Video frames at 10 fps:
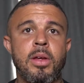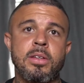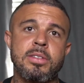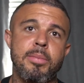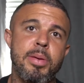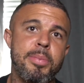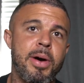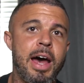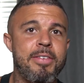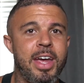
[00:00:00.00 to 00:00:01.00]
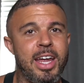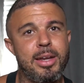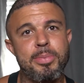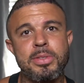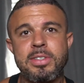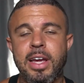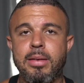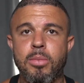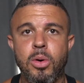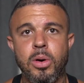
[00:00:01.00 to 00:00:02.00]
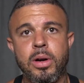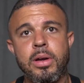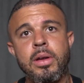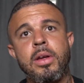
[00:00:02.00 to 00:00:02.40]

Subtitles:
Some people have 80% more